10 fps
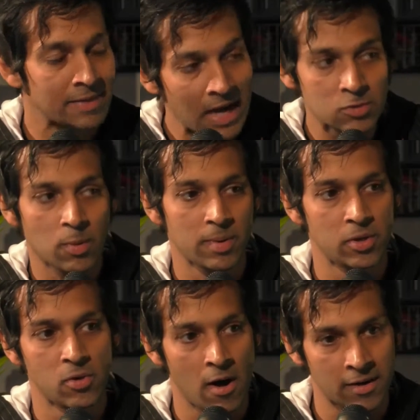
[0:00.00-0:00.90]
And that's what we
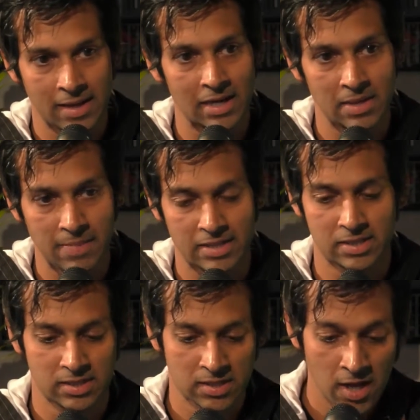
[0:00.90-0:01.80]
do on a daily
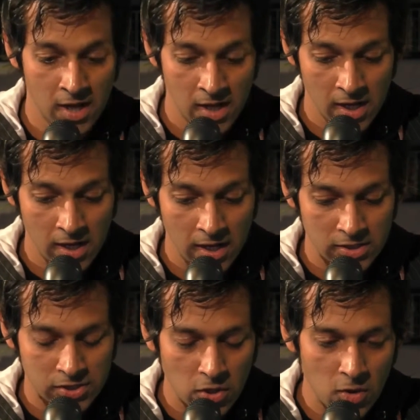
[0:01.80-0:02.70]
basis.
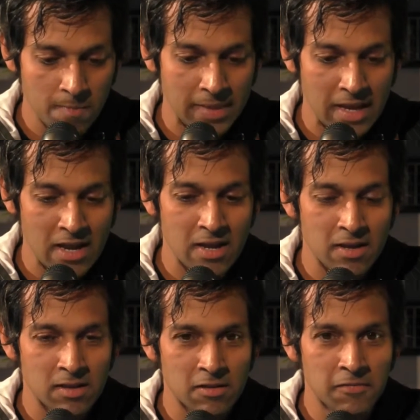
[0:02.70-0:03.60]
So
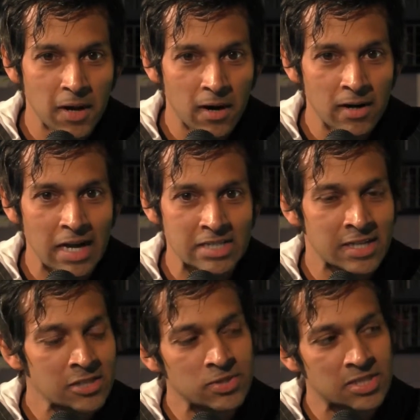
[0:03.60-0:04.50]
VR as
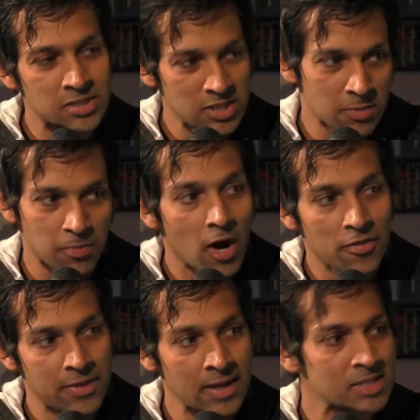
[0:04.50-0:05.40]
an industry is such a
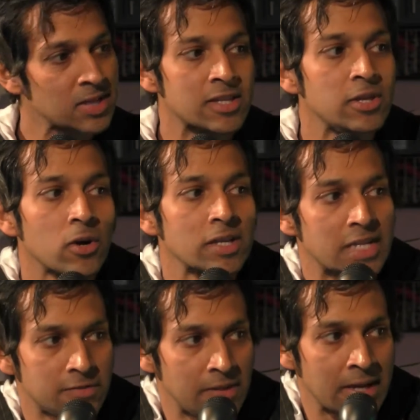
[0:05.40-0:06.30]
broad thing. It's like the early
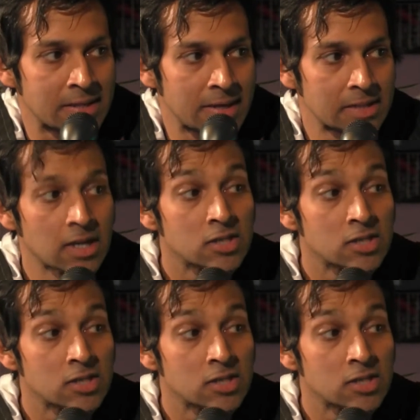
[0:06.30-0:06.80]
days of the internet.